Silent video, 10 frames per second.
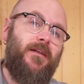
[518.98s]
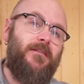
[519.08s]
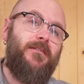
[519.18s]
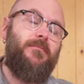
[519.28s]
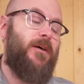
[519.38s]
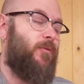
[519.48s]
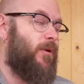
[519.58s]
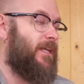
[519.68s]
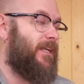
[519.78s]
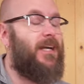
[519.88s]
a little bit
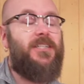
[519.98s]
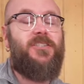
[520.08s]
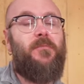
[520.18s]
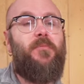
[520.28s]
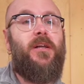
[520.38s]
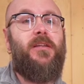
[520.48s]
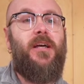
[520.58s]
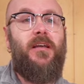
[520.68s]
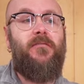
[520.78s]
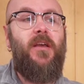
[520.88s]
while I catch up on
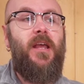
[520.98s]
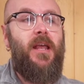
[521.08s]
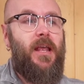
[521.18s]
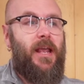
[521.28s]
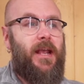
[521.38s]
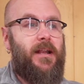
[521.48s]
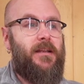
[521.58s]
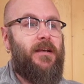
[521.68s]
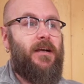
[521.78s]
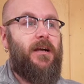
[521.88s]
life
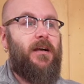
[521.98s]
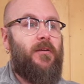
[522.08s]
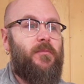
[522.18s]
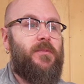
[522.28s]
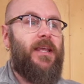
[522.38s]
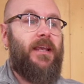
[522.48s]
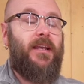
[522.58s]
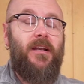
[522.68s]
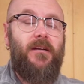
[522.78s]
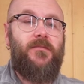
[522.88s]
and um, take
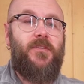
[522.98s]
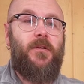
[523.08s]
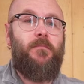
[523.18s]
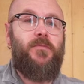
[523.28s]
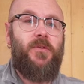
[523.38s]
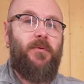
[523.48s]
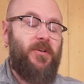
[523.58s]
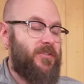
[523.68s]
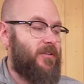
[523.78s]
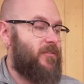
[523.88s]
care of some, some
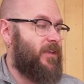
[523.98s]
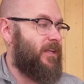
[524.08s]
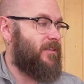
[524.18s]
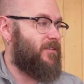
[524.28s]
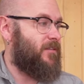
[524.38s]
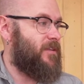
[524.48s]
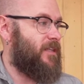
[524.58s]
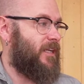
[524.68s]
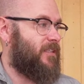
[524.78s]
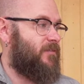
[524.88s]
personal things over the
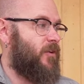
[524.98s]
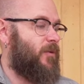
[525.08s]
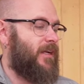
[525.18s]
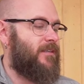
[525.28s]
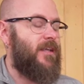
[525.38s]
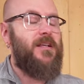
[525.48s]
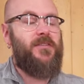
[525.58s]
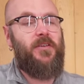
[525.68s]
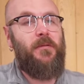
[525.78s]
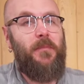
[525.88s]
next few weeks.
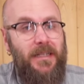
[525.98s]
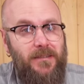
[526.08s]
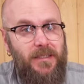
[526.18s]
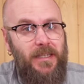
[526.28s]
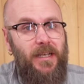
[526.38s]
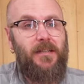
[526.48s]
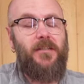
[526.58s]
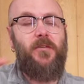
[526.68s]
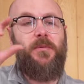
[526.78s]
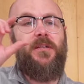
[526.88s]
So you might see a
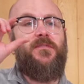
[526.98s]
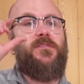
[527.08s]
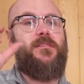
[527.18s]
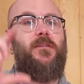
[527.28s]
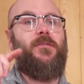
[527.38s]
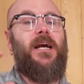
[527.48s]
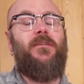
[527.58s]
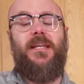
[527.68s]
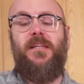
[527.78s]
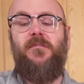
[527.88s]
little bit of
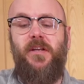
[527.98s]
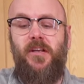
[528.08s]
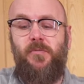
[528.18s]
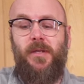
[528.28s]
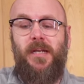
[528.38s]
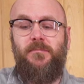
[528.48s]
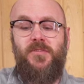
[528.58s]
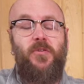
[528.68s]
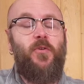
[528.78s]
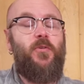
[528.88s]
slowdown in the videos, but I'm
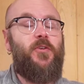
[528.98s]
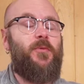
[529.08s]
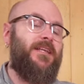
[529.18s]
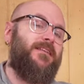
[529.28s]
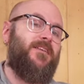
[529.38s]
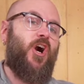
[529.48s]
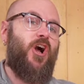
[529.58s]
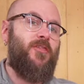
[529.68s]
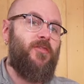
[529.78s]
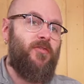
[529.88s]
still going to release
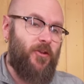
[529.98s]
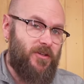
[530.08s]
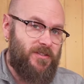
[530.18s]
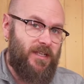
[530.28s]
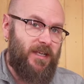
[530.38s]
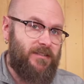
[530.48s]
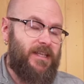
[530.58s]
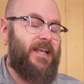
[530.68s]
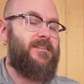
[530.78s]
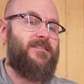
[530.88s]
on Thursdays
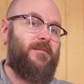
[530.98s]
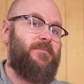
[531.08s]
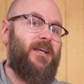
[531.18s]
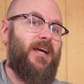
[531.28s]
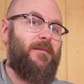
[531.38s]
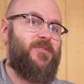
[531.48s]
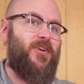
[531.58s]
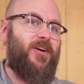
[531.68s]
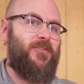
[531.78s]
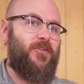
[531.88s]
and sometimes
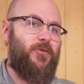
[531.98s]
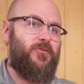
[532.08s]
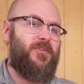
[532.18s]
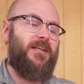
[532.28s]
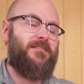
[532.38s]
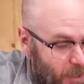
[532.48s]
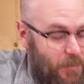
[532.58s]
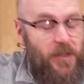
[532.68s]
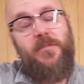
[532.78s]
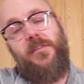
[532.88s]
on Tuesdays.
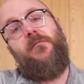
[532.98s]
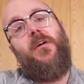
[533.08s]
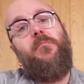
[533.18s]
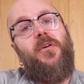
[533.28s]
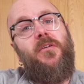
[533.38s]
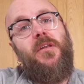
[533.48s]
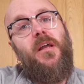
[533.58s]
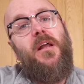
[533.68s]
But this is a fun build.